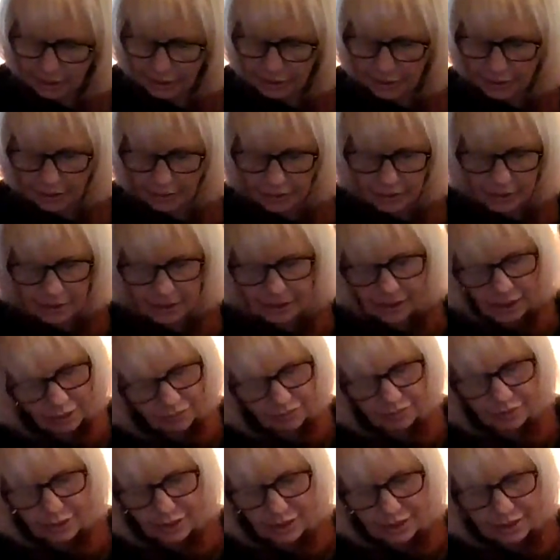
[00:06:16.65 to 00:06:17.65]
there's
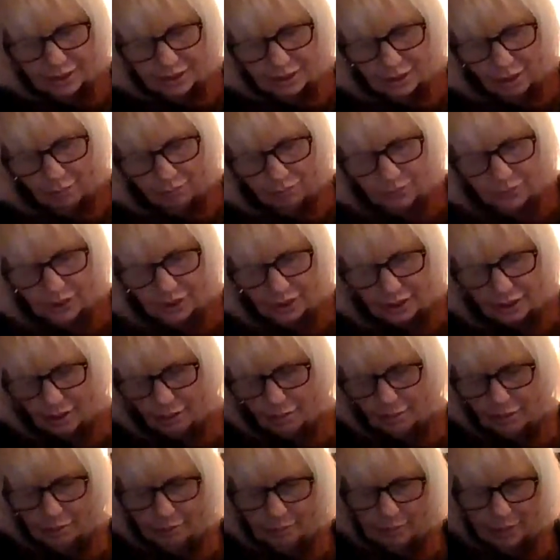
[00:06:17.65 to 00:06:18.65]
definitely something
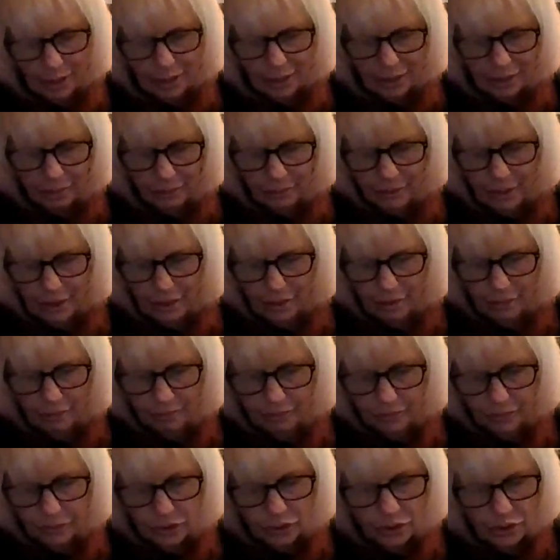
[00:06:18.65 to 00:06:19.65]
coming back around
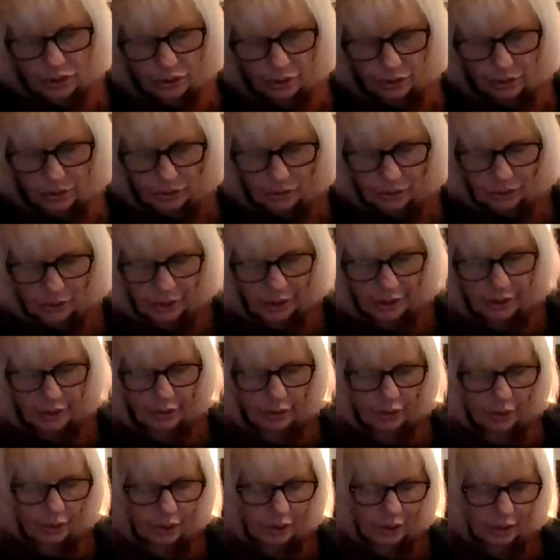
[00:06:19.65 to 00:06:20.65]
full circle
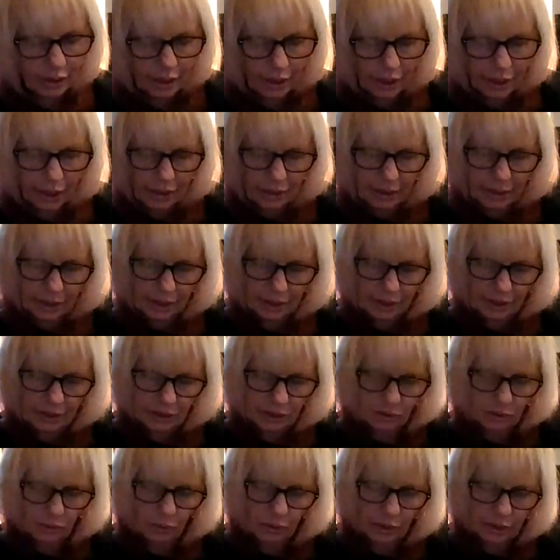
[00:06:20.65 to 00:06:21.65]
here that is
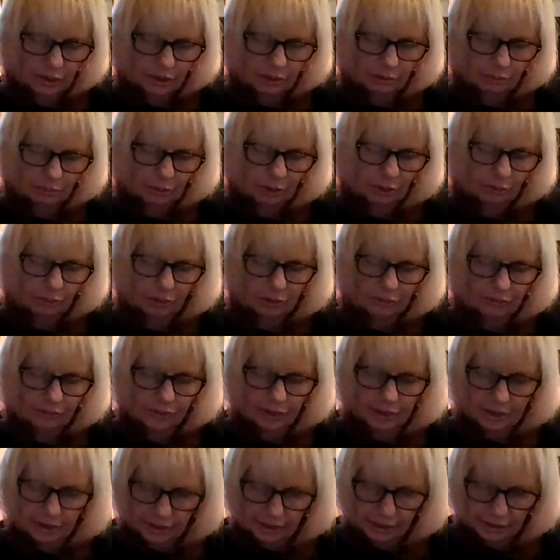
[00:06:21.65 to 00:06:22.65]
going to be
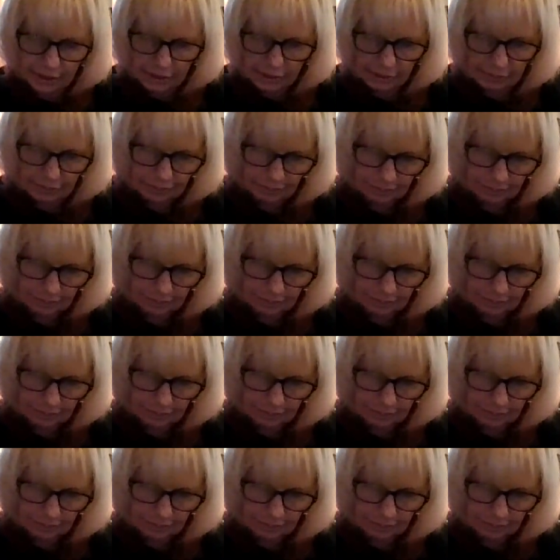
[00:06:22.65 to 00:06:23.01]
revisited.